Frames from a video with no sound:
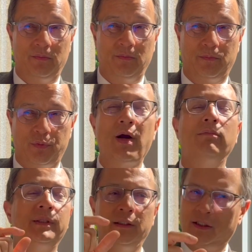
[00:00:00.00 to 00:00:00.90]

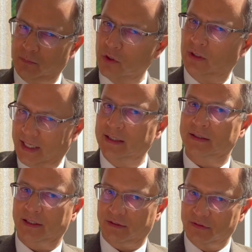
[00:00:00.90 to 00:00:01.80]
probably a little more
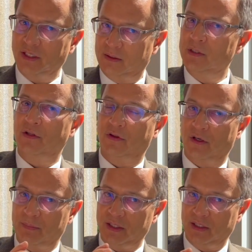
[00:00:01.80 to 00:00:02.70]
likely than
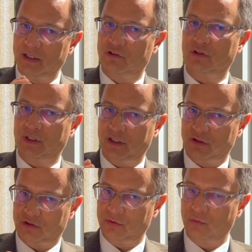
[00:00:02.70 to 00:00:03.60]
immunotherapy initially
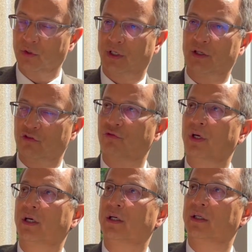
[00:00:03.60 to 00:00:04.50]
to work and
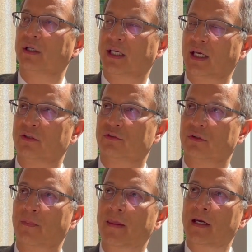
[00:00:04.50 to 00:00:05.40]
shrink the
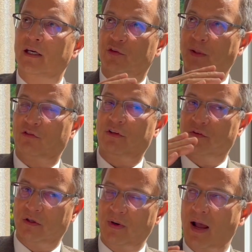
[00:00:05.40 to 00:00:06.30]
cancer, especially
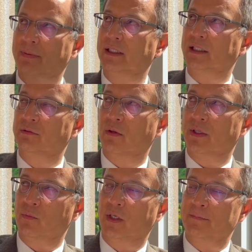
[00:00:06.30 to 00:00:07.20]
for a rapidly
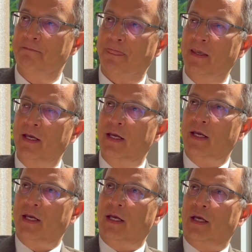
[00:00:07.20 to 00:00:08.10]
growing one.
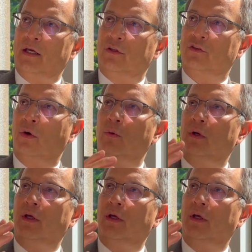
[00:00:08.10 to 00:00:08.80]
So